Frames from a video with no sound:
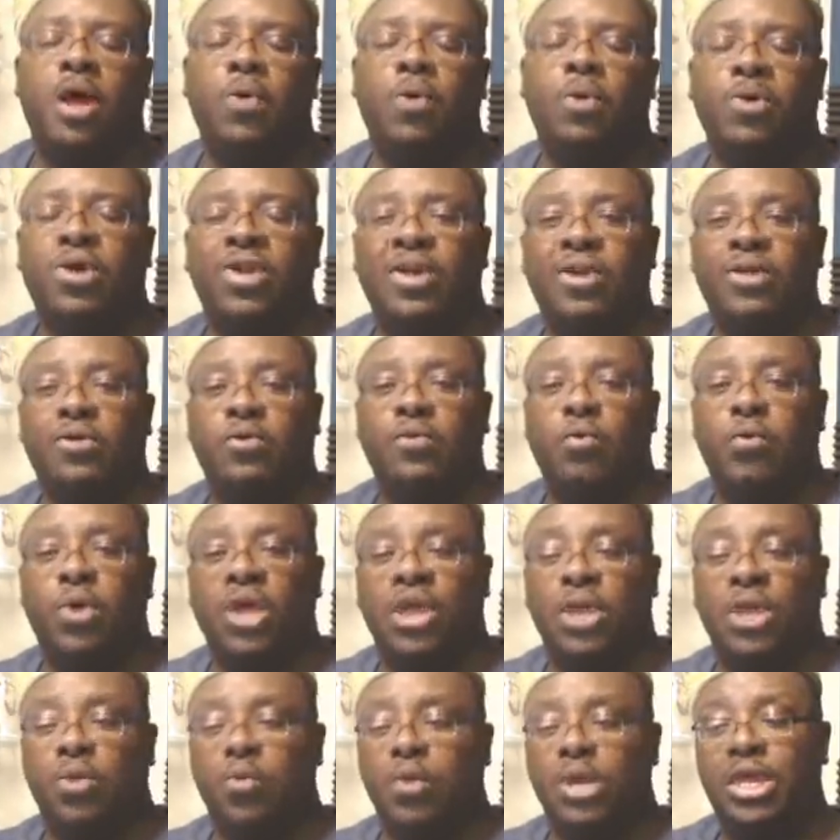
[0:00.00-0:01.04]
We
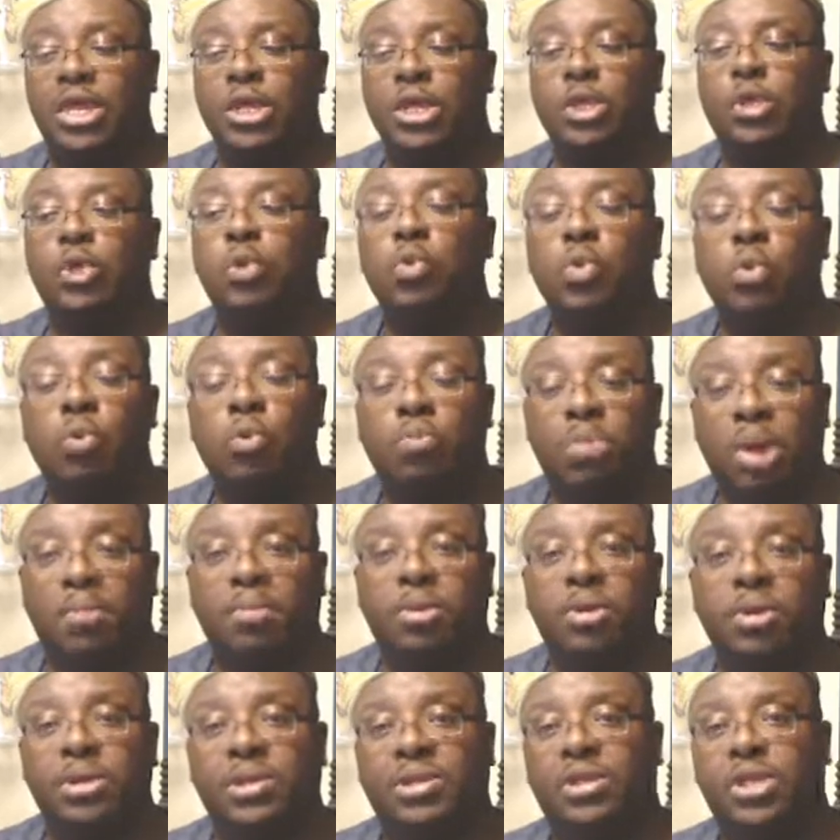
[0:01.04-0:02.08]
get 2 new
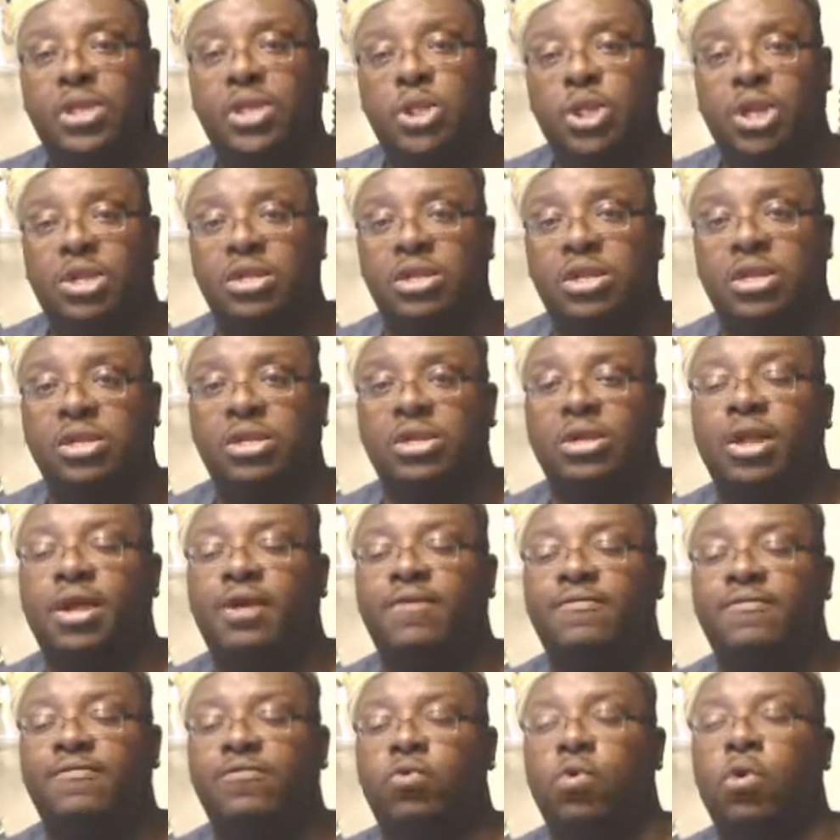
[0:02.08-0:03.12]
members of the Justice
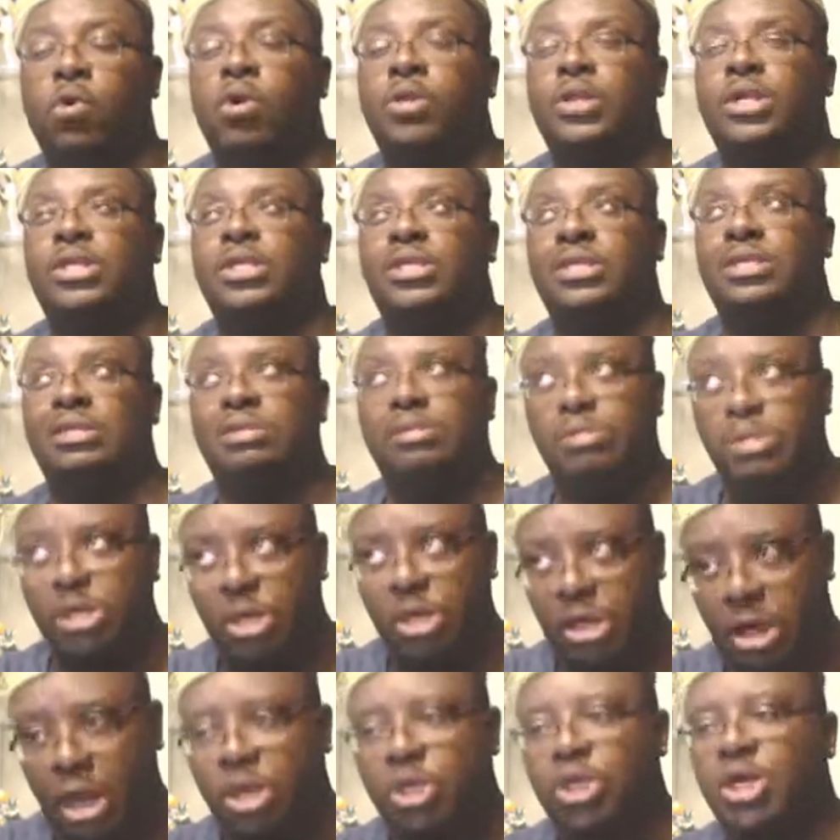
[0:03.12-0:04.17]
on the
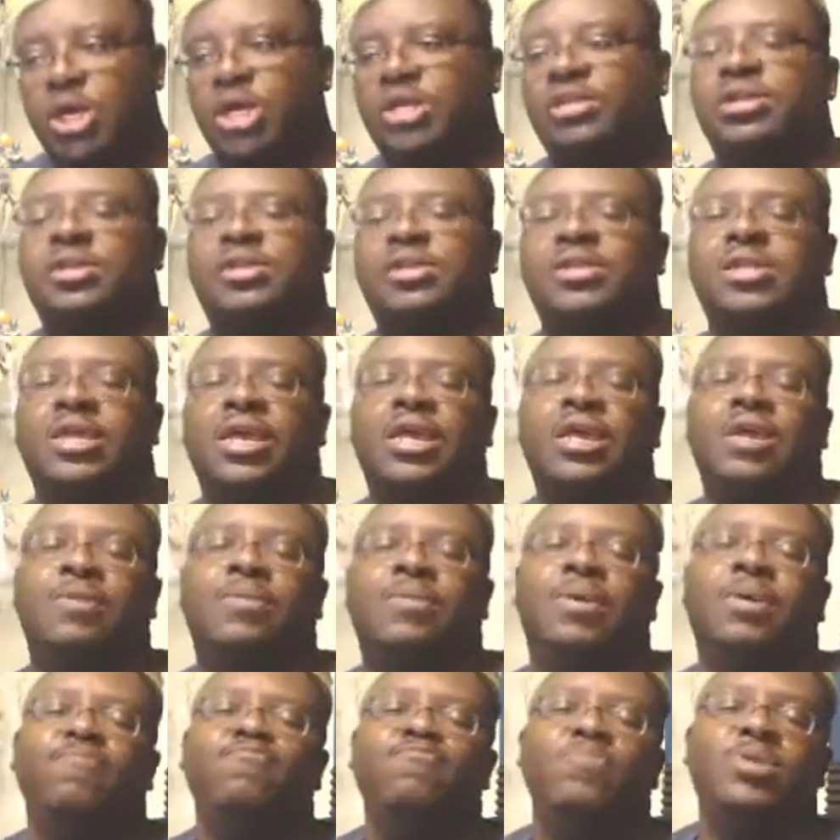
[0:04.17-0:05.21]
Young Justice
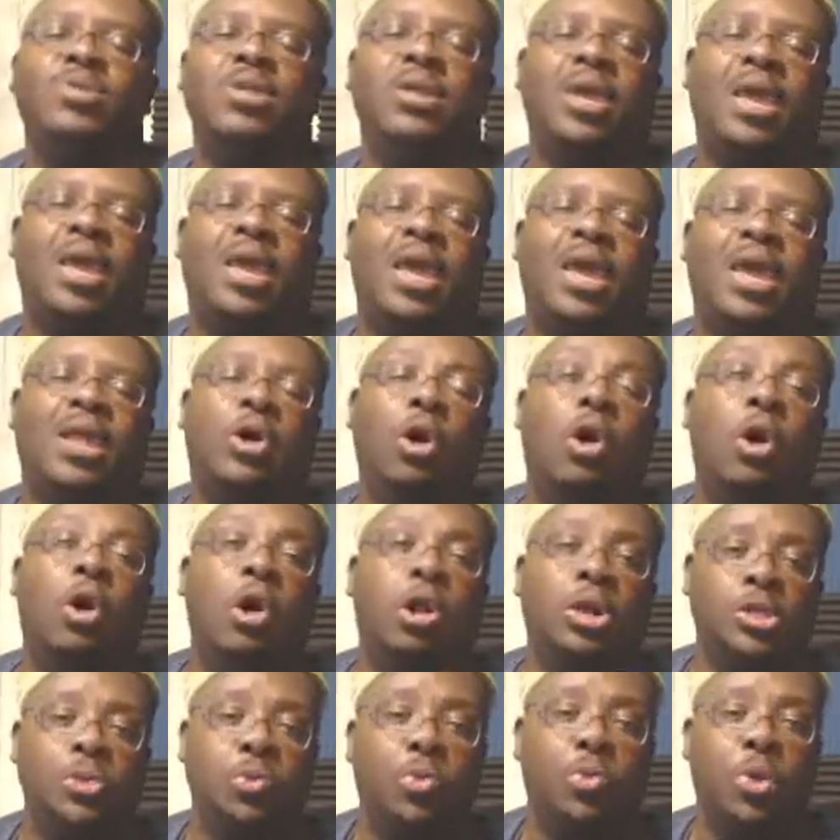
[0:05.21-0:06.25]
team, and
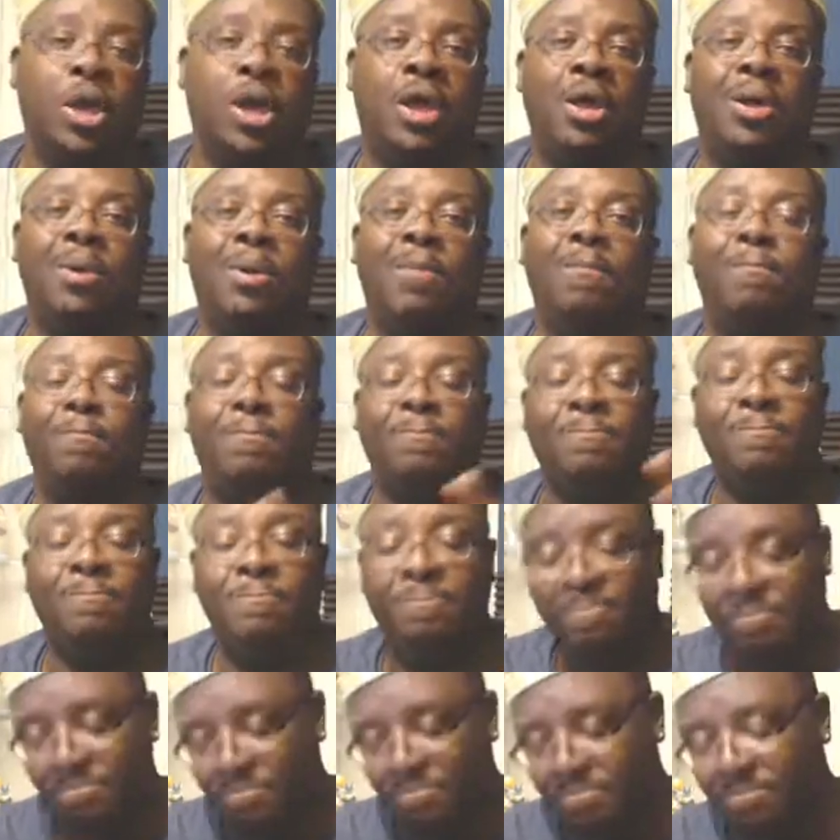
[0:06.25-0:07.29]
all is well.
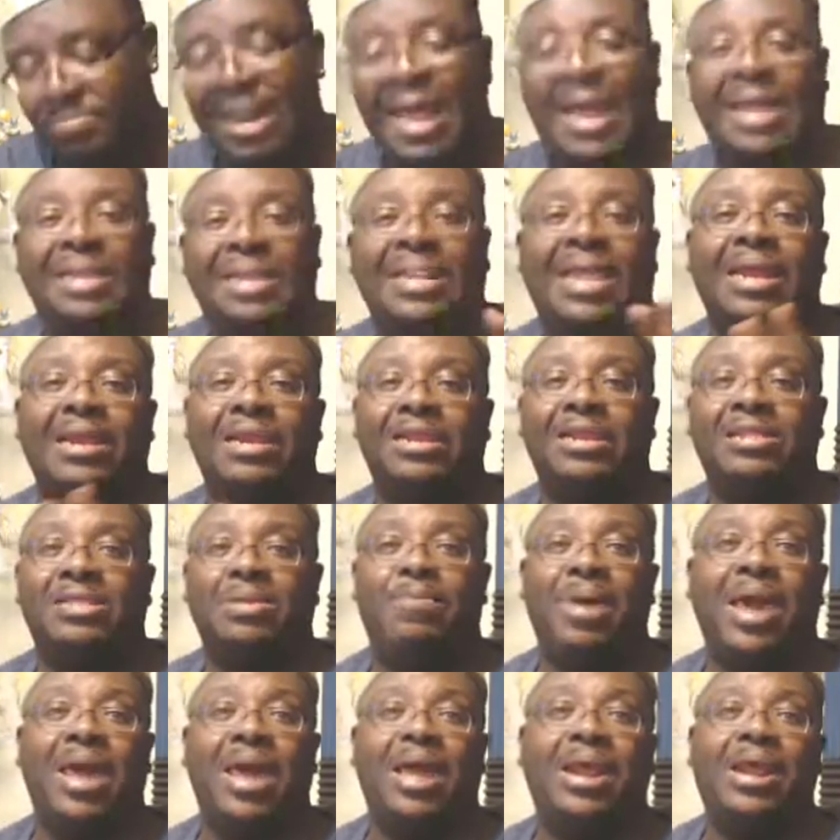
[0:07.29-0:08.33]
Black Lightning is a
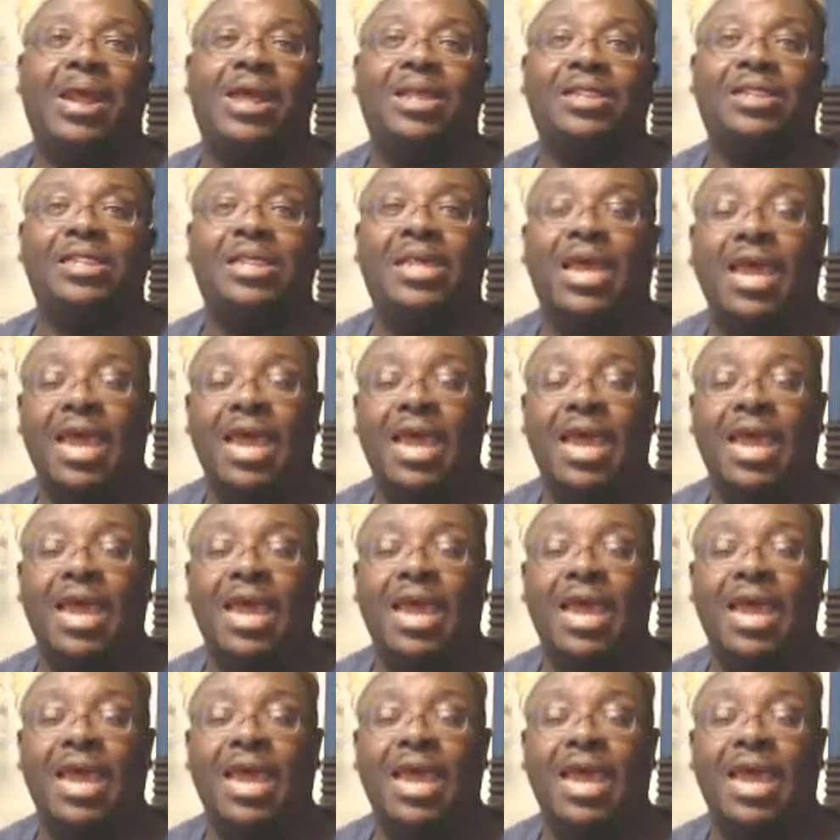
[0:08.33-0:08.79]
badass.